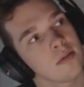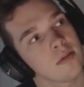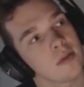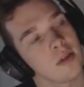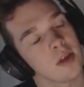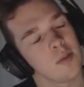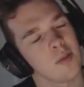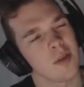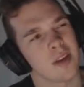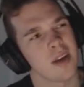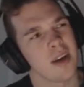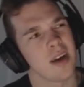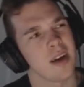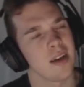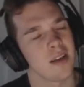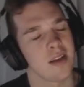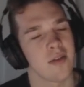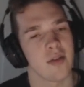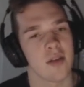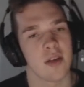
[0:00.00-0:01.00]
8 plus 9,
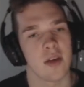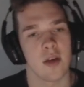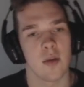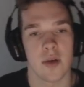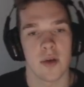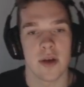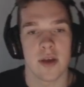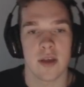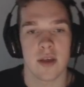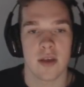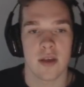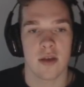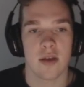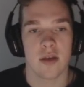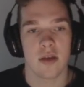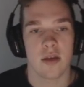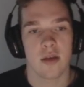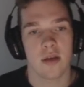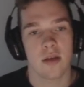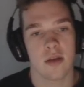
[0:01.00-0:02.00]
17
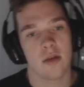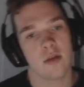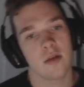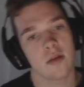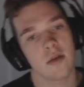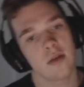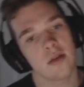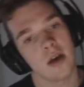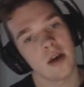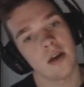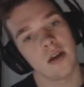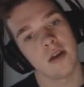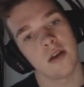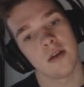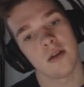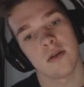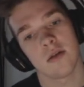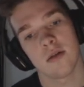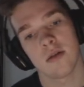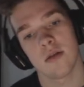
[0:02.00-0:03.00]
plus
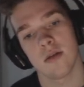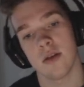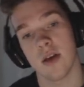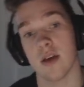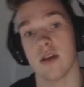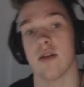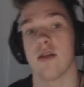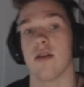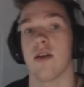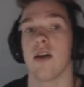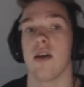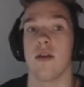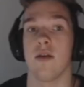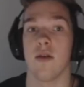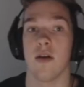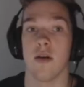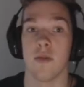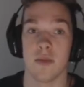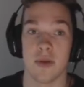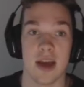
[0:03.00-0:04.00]
10. Yes,
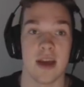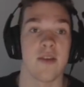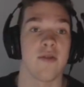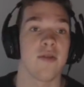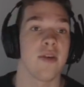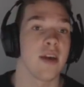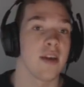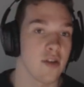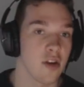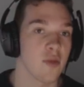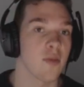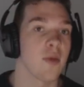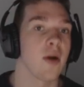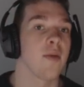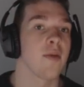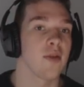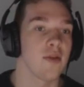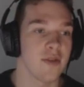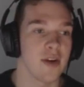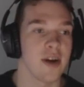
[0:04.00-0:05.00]
I'm dead if he has Dark
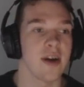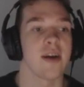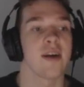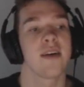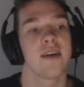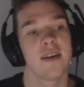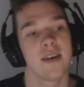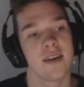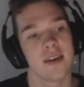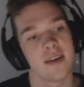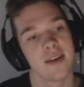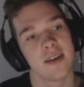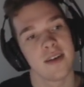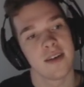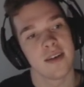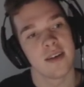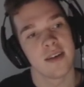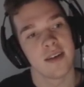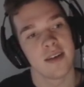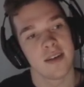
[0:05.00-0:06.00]
Bomb, Soulfire.
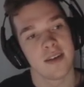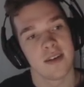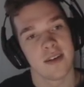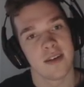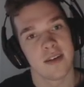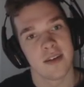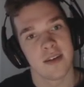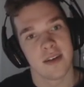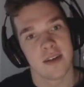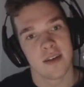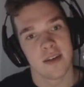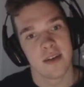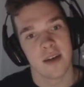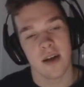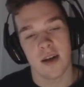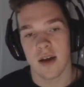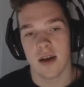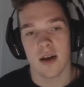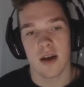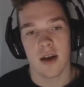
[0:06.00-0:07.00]

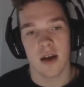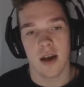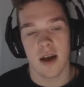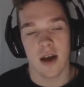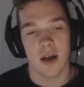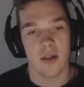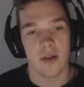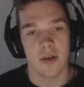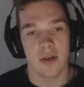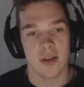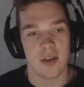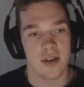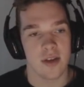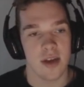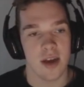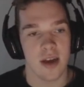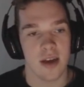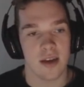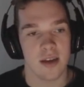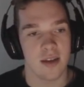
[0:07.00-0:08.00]
Oh, I'll lose this
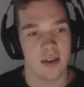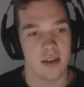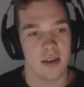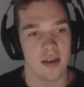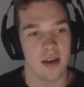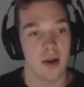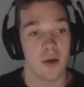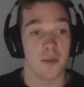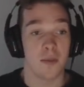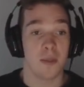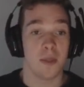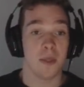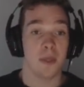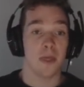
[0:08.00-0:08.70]
deck. Oh,